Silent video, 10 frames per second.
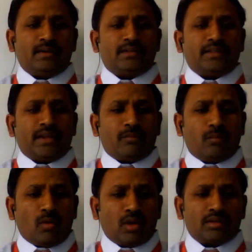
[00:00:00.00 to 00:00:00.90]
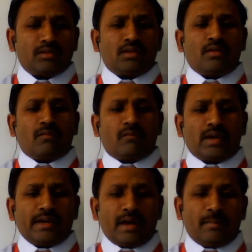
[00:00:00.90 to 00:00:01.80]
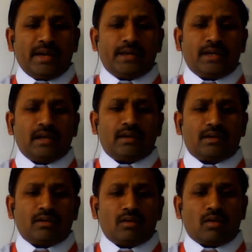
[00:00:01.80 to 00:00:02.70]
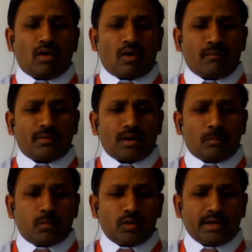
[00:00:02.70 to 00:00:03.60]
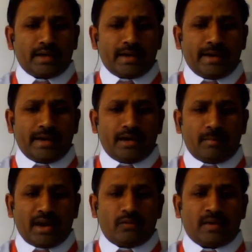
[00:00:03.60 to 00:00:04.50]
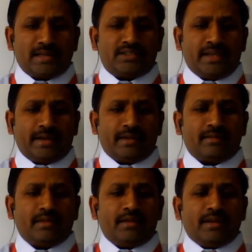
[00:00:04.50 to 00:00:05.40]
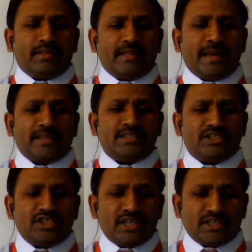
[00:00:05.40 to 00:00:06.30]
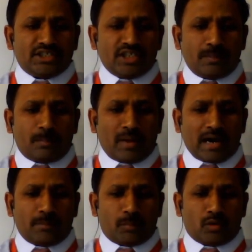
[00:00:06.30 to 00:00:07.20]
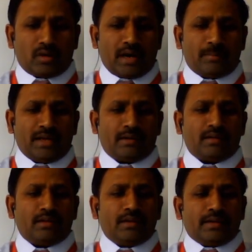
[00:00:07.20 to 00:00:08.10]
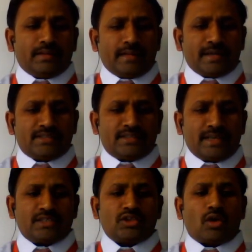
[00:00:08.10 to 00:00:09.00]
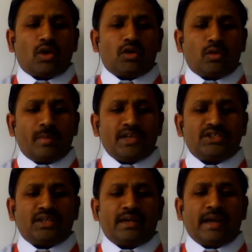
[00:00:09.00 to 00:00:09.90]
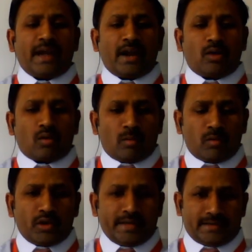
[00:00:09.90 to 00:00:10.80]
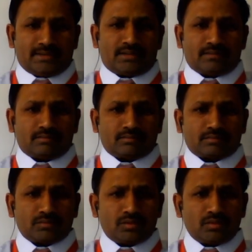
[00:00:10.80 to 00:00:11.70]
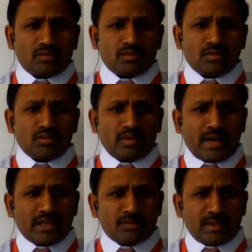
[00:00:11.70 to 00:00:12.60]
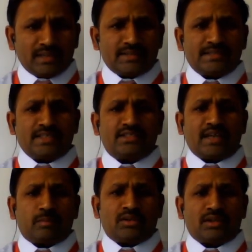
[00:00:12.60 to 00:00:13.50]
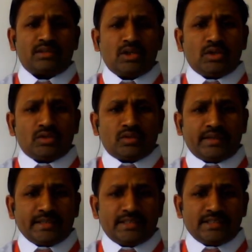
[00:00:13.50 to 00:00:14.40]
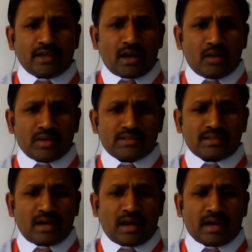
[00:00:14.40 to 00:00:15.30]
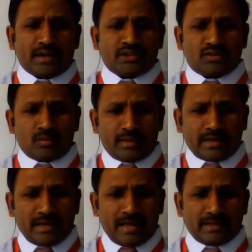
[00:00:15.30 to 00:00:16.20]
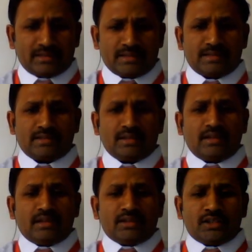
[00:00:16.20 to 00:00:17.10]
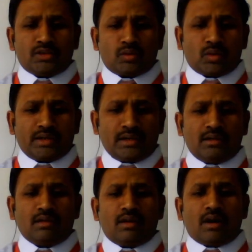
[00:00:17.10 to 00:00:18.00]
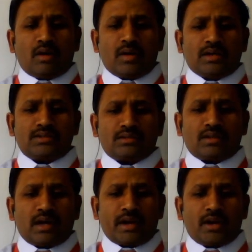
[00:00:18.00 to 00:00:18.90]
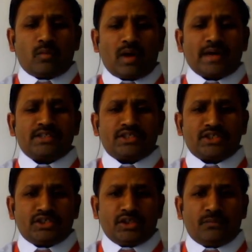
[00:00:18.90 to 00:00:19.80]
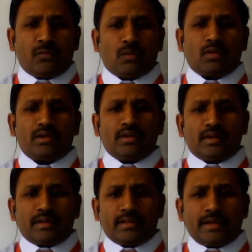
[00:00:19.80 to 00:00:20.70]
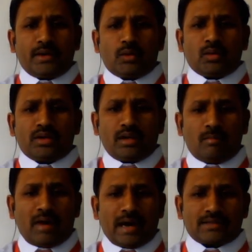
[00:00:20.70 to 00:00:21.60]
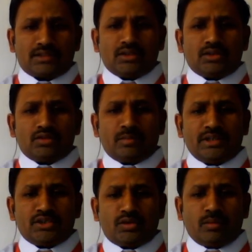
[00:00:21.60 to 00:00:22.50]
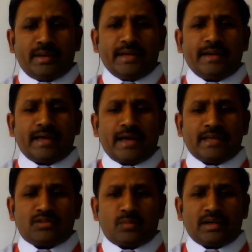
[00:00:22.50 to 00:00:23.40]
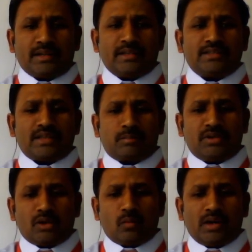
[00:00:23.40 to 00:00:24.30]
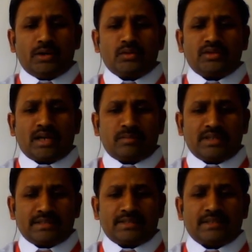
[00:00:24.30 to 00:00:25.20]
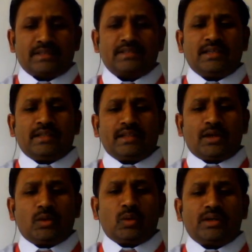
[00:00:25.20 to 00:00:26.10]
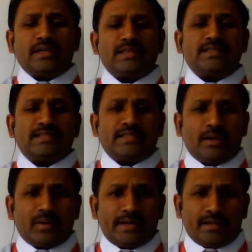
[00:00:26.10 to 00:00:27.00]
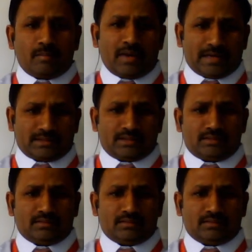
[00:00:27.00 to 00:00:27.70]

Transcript: Then fourth, fundamental of computer aided manufacturing. Then CNC part programming. Then six, automation and robotics. So as per the sixth chapter, so teaching hours are distributed like this. The total hours are required 64, and then total marks will be distributed as per the chapter 1 to chapter 6, that total 70 marks.